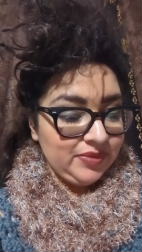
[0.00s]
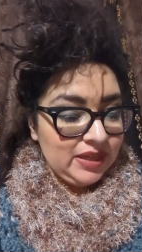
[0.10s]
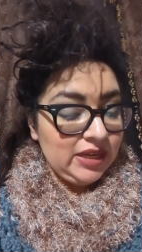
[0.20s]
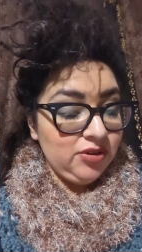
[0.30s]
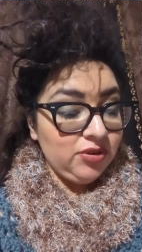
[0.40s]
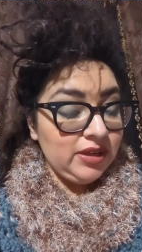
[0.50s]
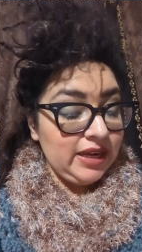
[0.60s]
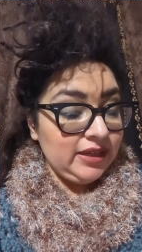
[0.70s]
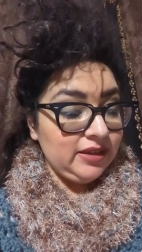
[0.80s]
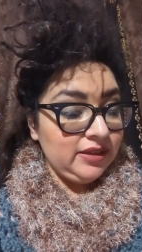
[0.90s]
It looked
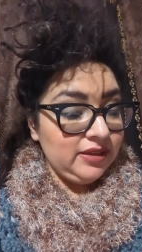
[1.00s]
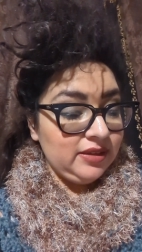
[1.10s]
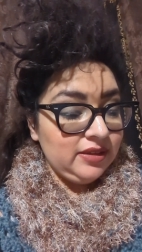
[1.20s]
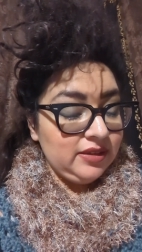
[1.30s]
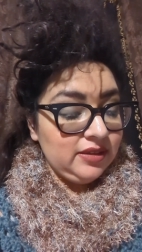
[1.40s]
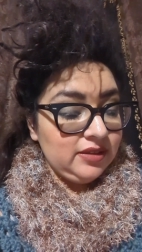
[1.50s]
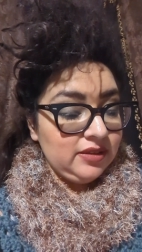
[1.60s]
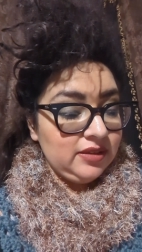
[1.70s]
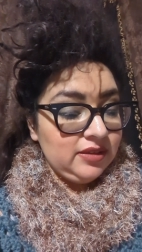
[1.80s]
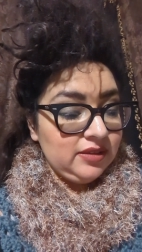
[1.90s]
like
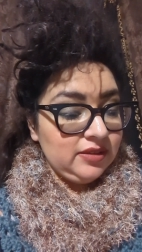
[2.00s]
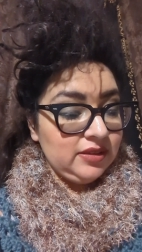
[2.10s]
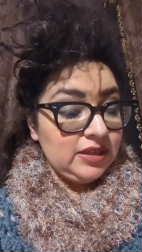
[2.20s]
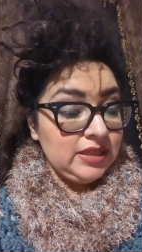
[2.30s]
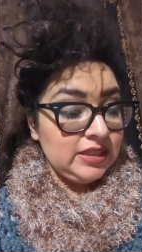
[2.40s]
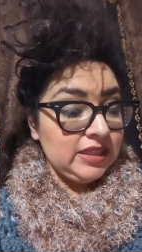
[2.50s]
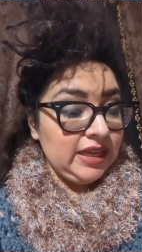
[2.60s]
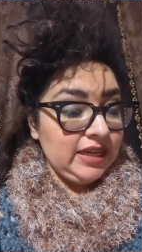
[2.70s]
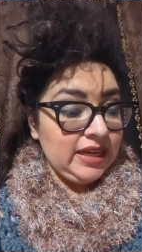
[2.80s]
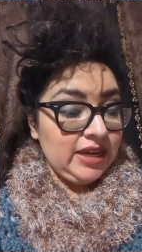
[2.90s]
a
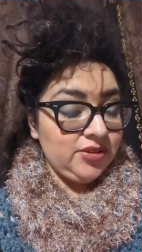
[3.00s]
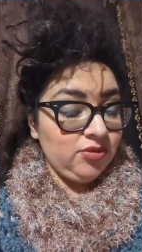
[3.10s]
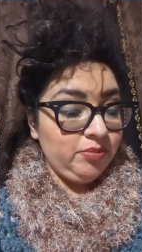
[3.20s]
Disneyland castle,